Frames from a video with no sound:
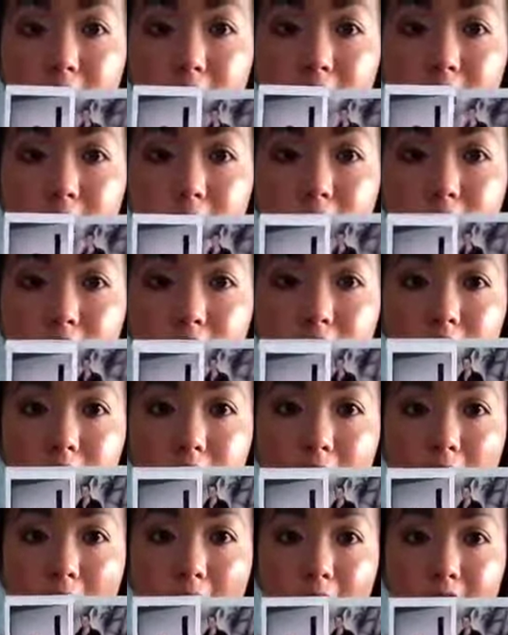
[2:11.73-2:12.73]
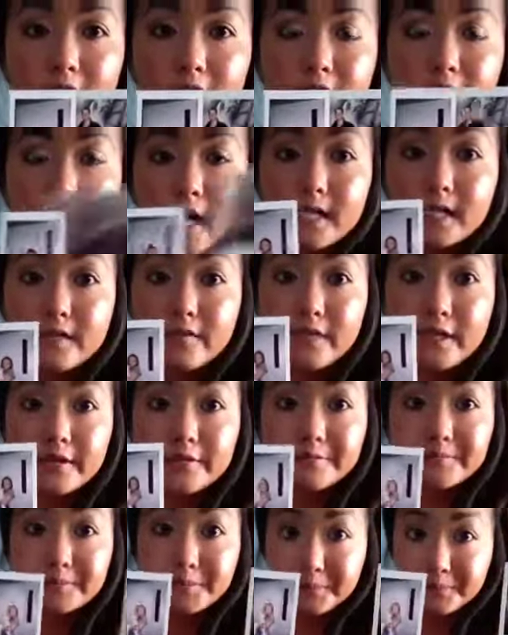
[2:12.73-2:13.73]
is literally half the size of it.
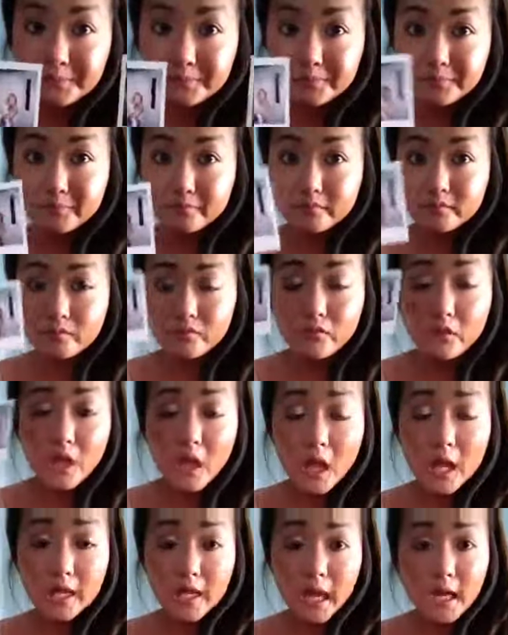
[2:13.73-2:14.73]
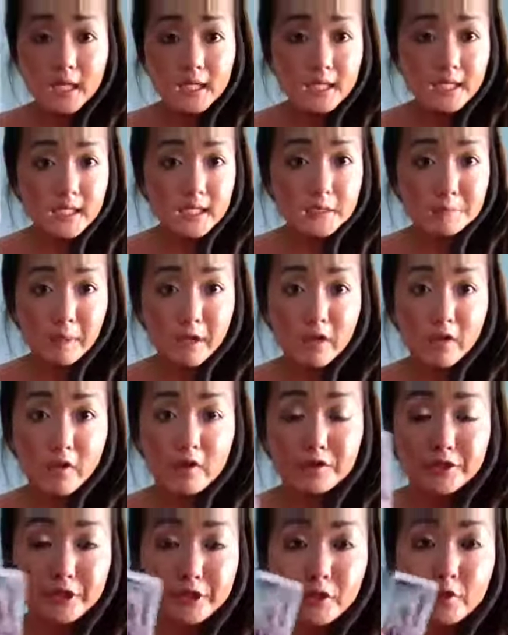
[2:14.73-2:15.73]
I kind of like these better,
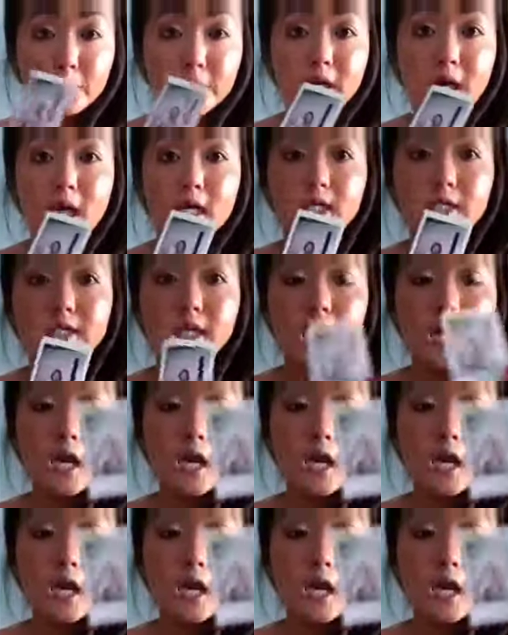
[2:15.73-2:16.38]
though, too, because